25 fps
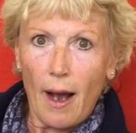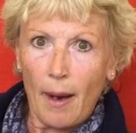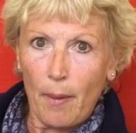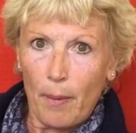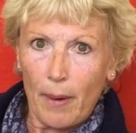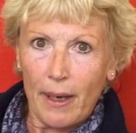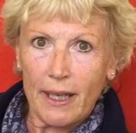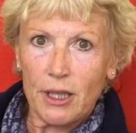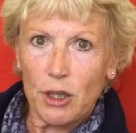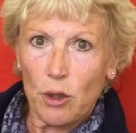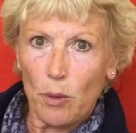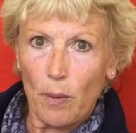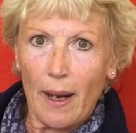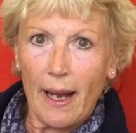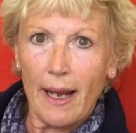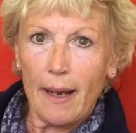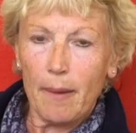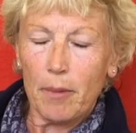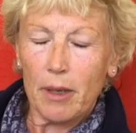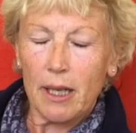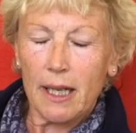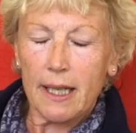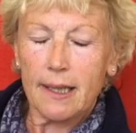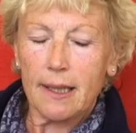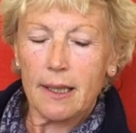I went away
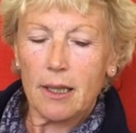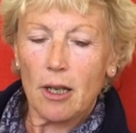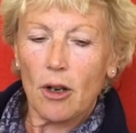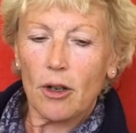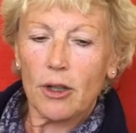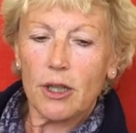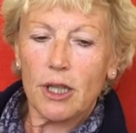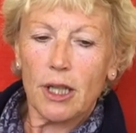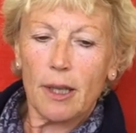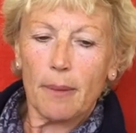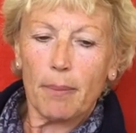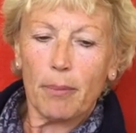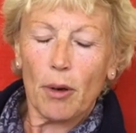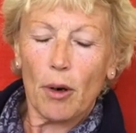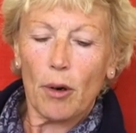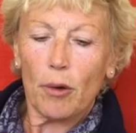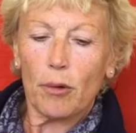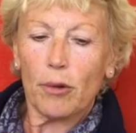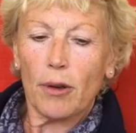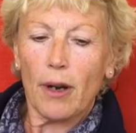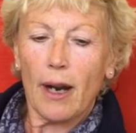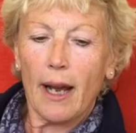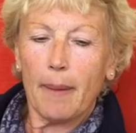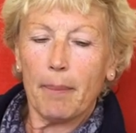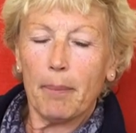and when I started the
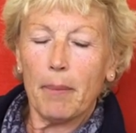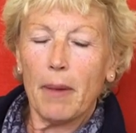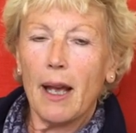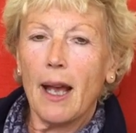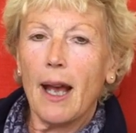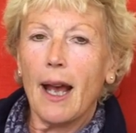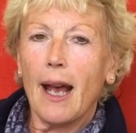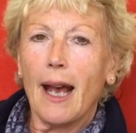program,